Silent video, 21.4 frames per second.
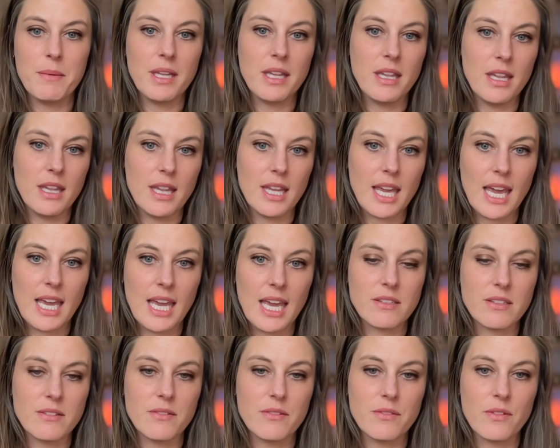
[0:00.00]
In the
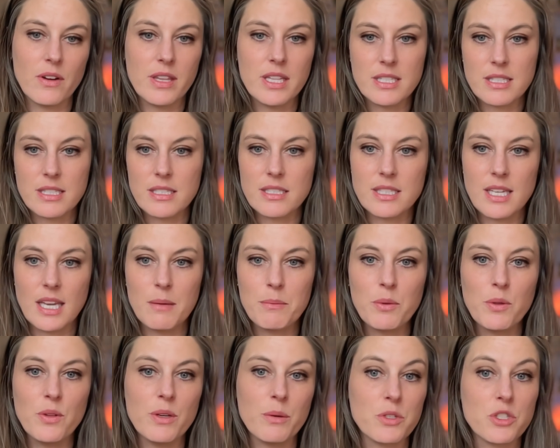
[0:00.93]
case of this
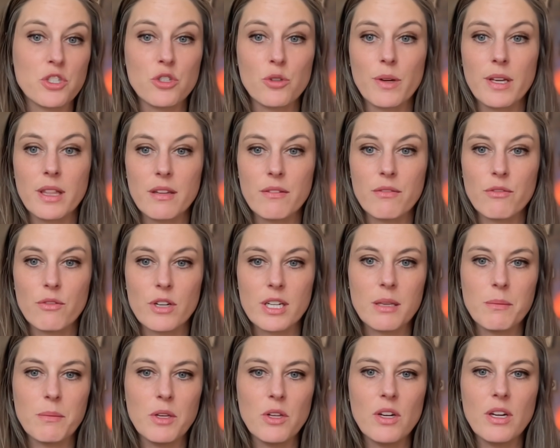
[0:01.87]
example, it was join the free
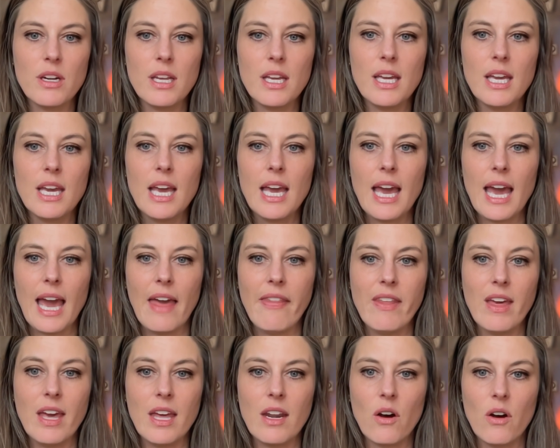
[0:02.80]
community,
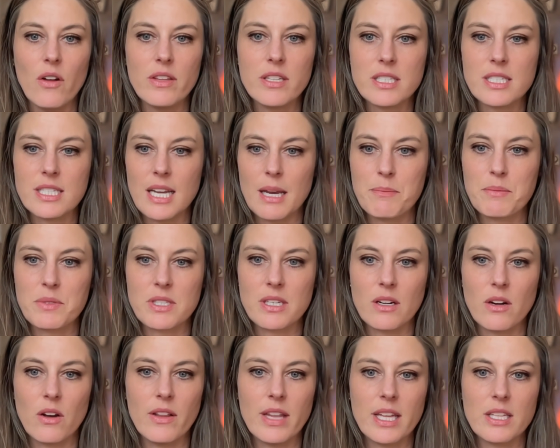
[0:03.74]
and then all the steps
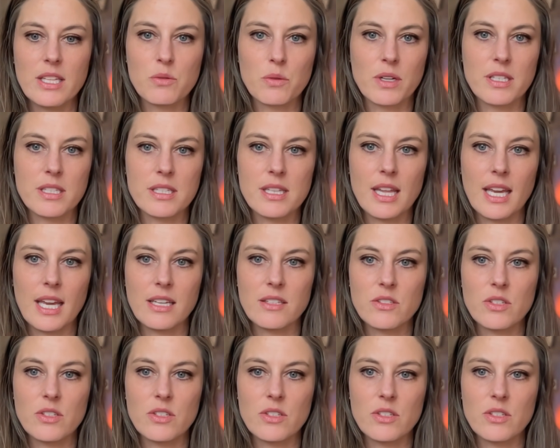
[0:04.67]
and all that sort of thing.